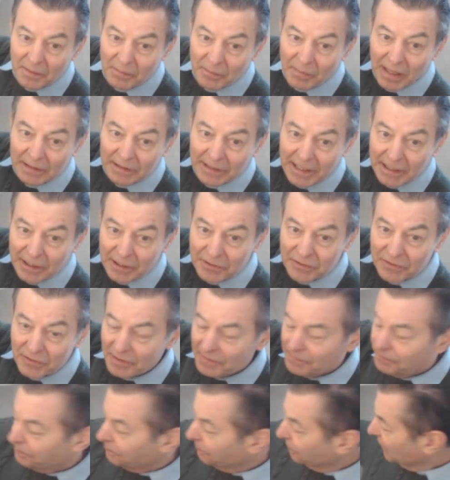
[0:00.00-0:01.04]
my
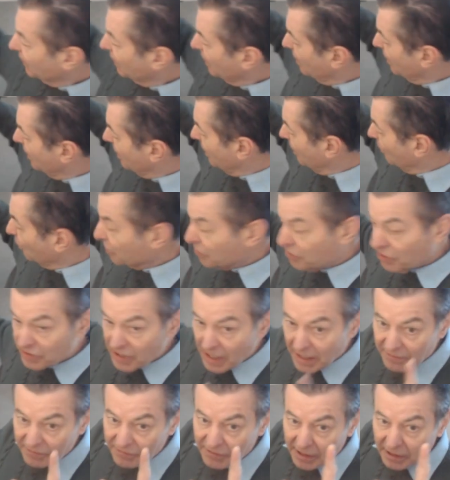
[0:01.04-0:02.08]
latest, which is
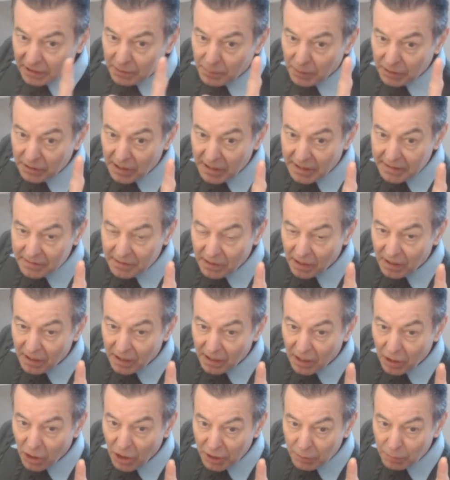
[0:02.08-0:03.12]
available on
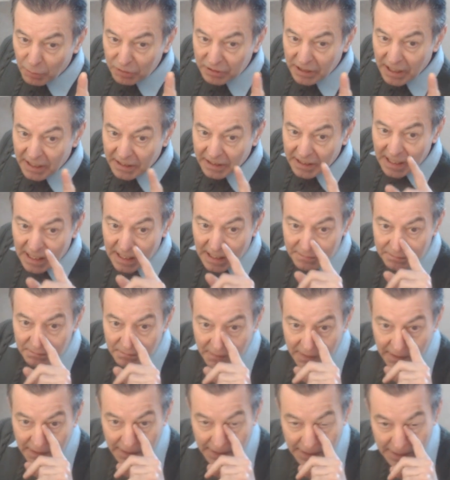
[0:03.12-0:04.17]

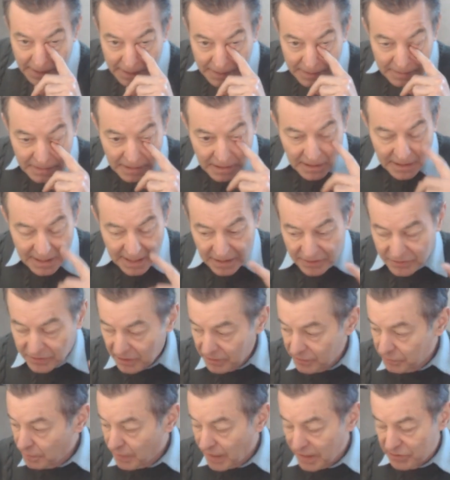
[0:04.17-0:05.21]
audible.com, and as
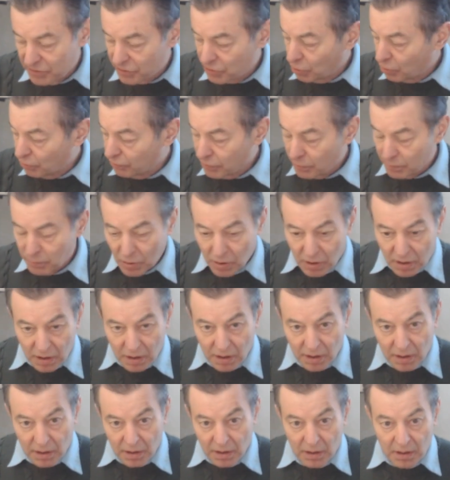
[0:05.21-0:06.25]
is my Silver book
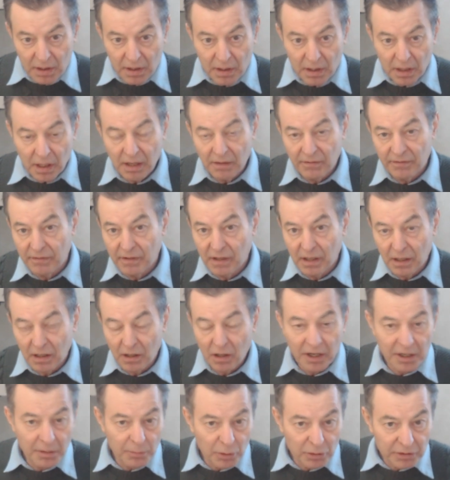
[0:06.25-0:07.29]
of
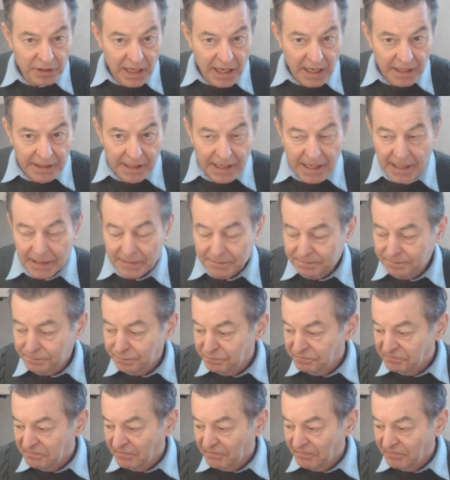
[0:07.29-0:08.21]
audible.com.